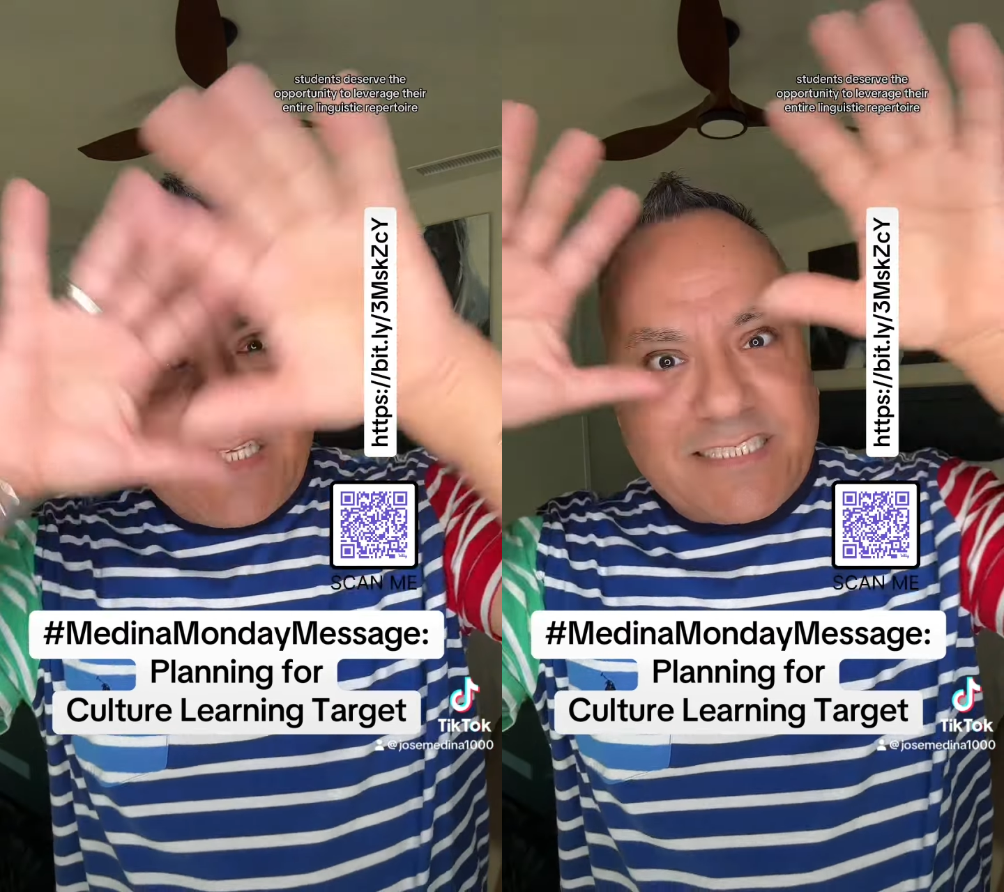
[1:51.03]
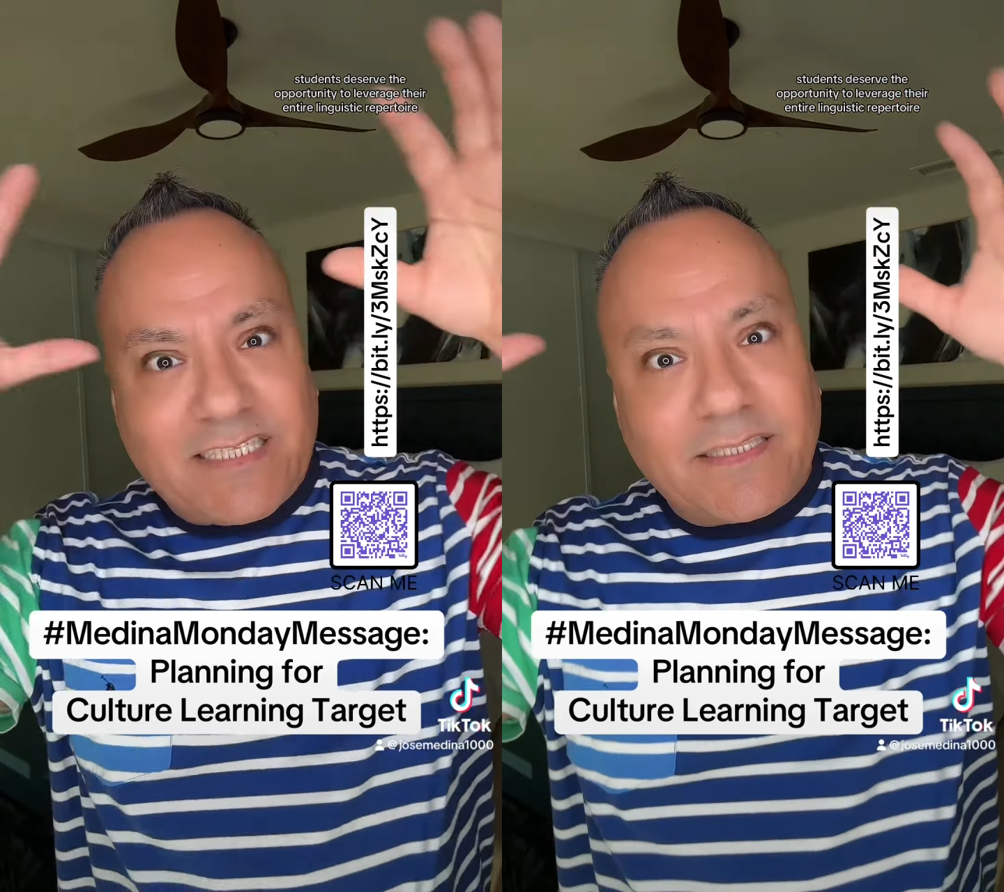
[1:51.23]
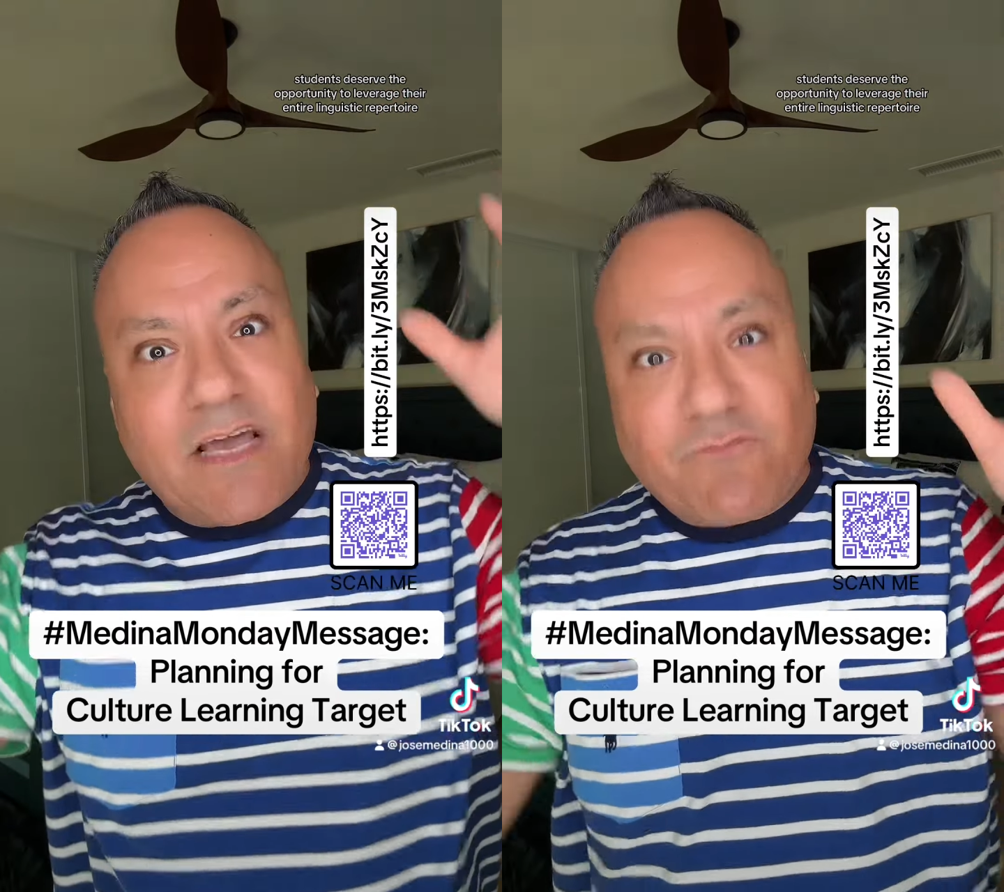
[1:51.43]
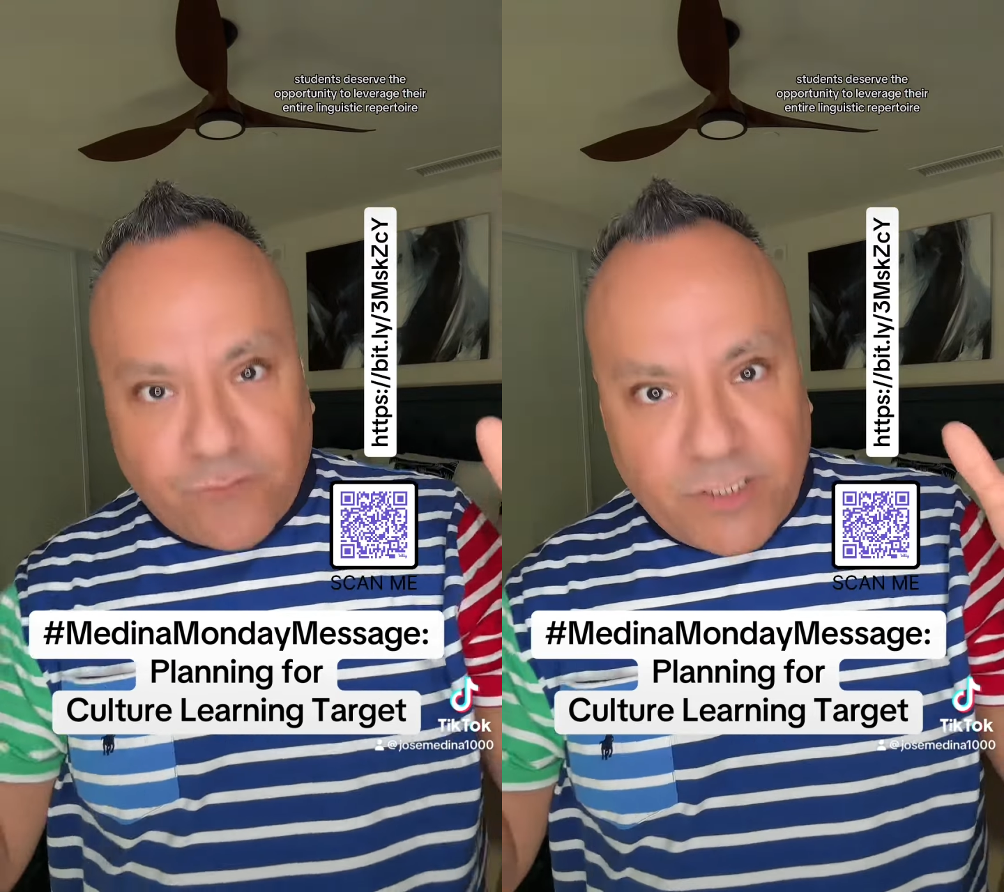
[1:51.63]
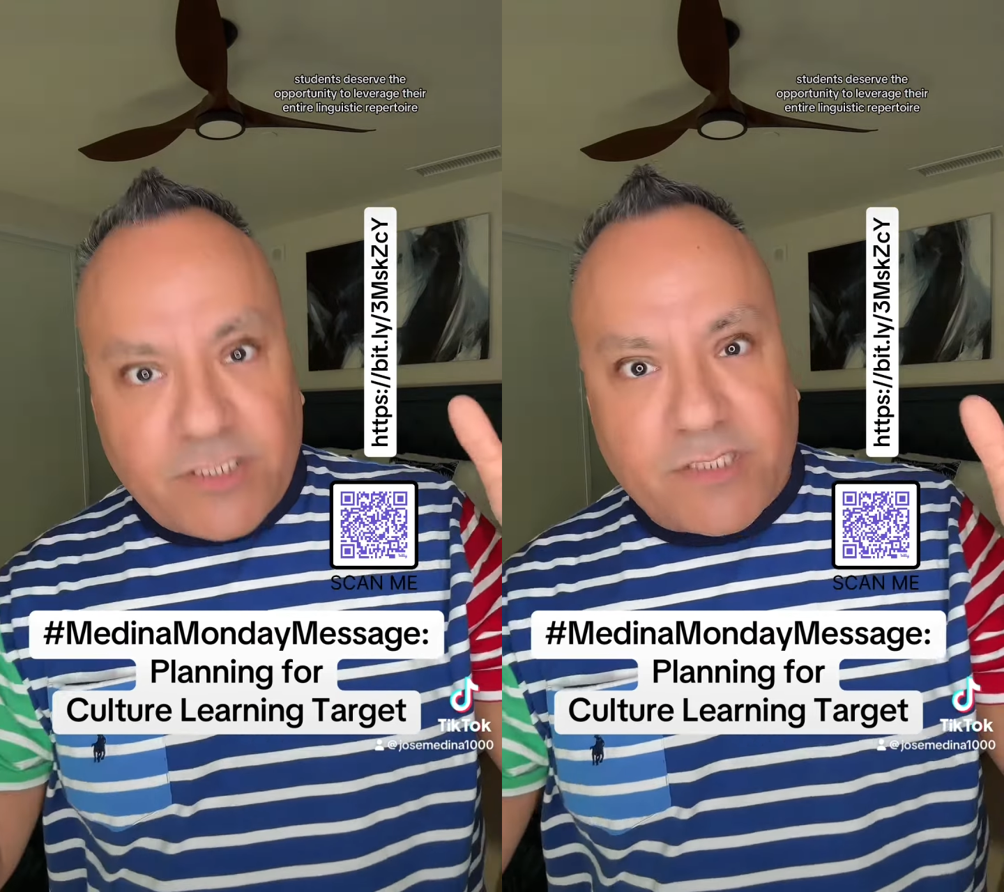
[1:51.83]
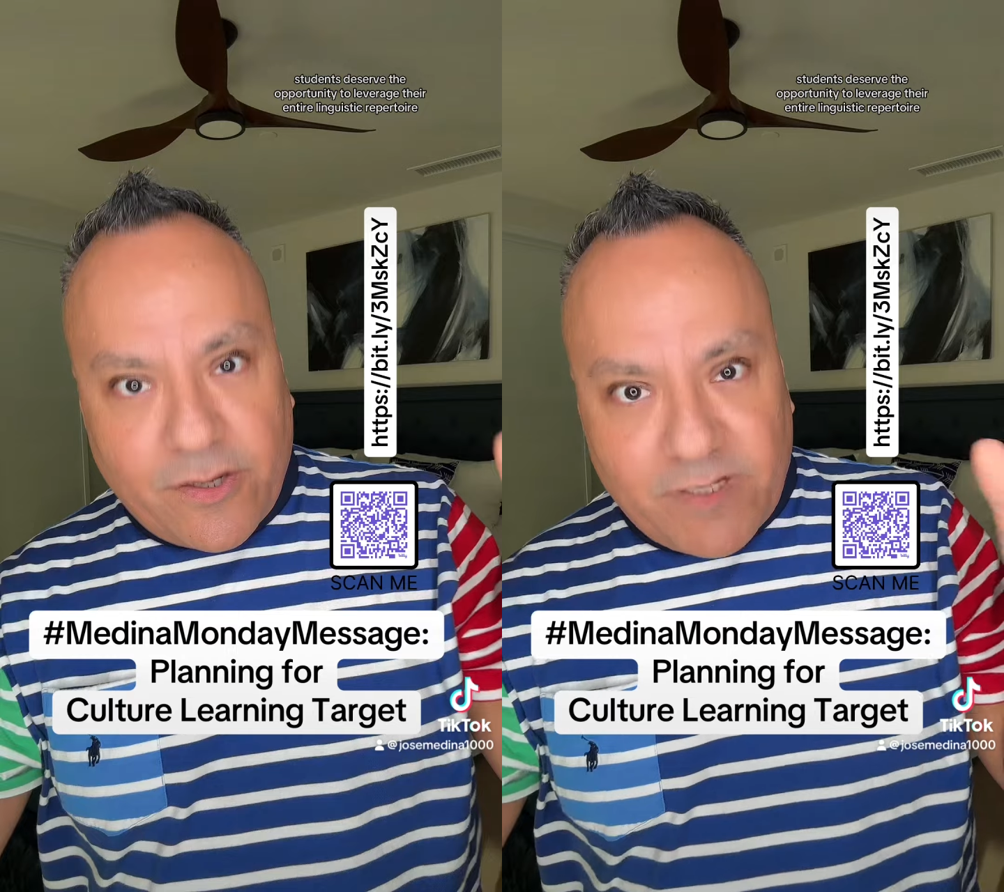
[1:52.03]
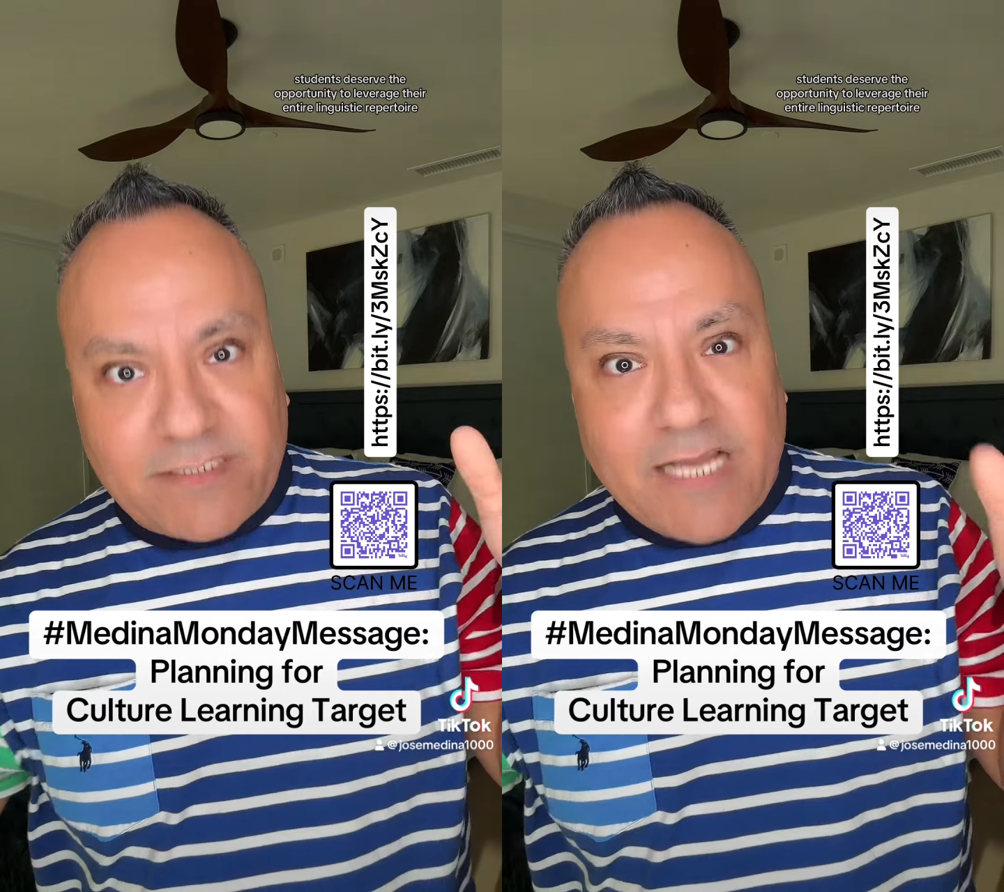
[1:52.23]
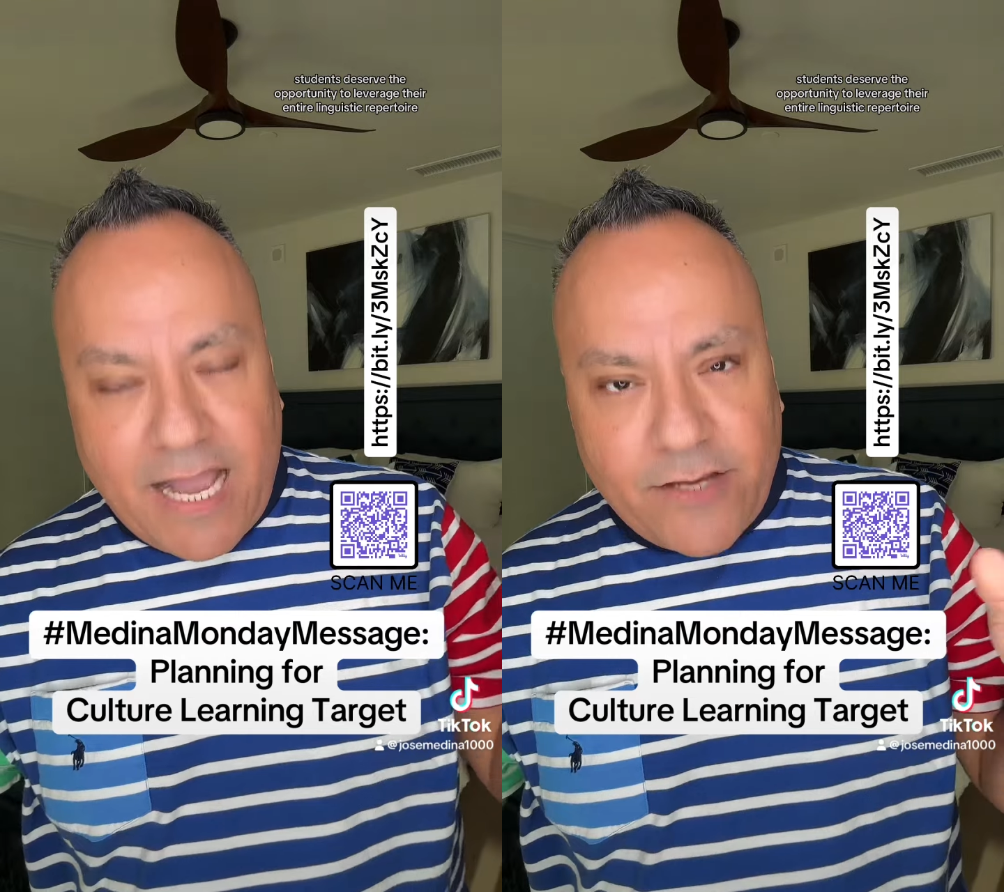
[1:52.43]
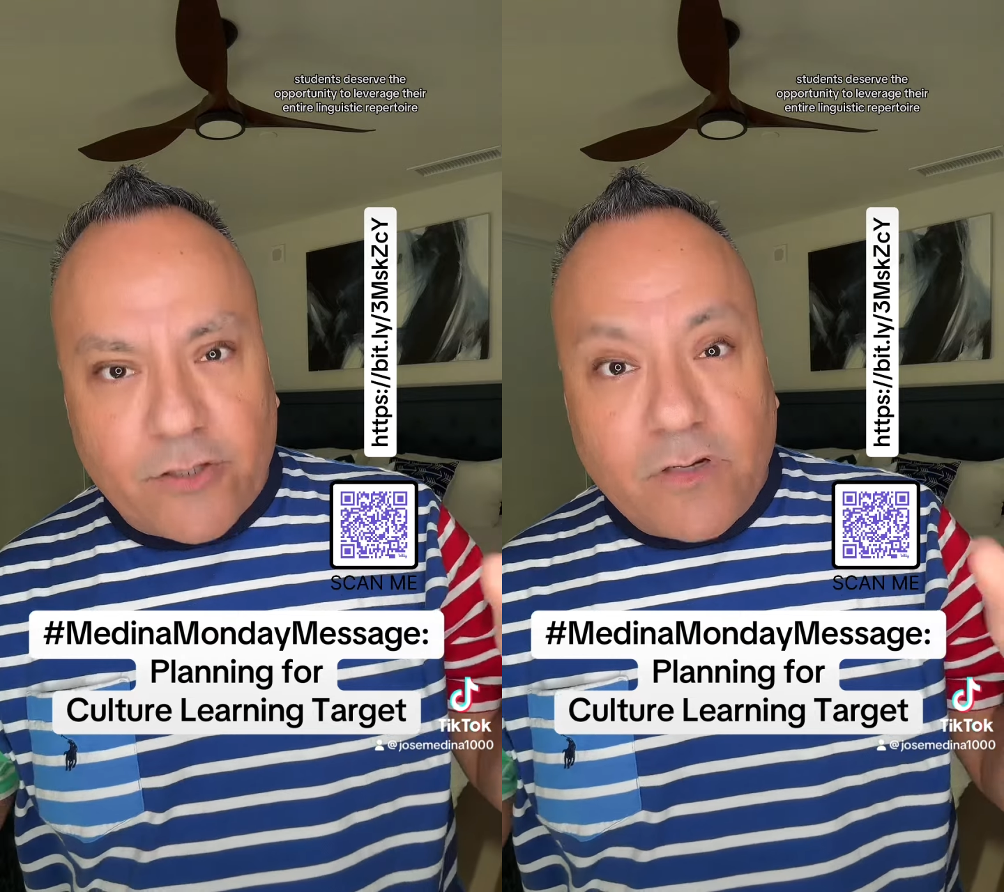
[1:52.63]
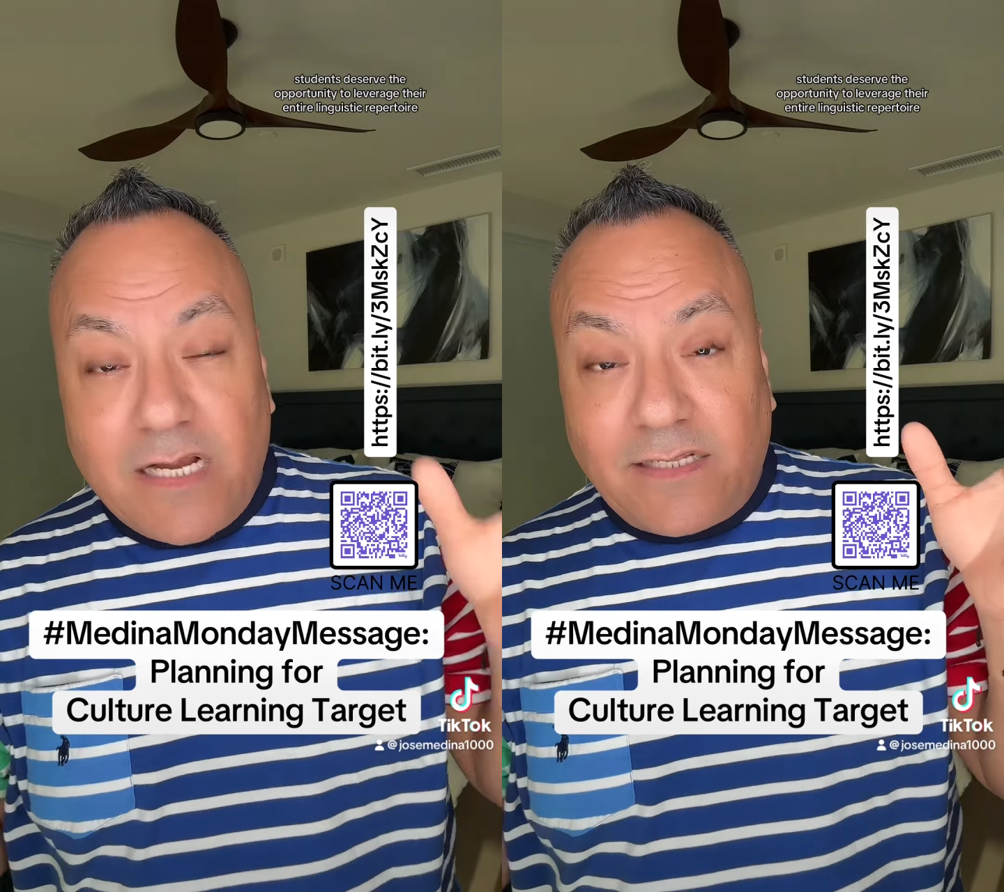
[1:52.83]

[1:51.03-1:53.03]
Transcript: to leverage their entire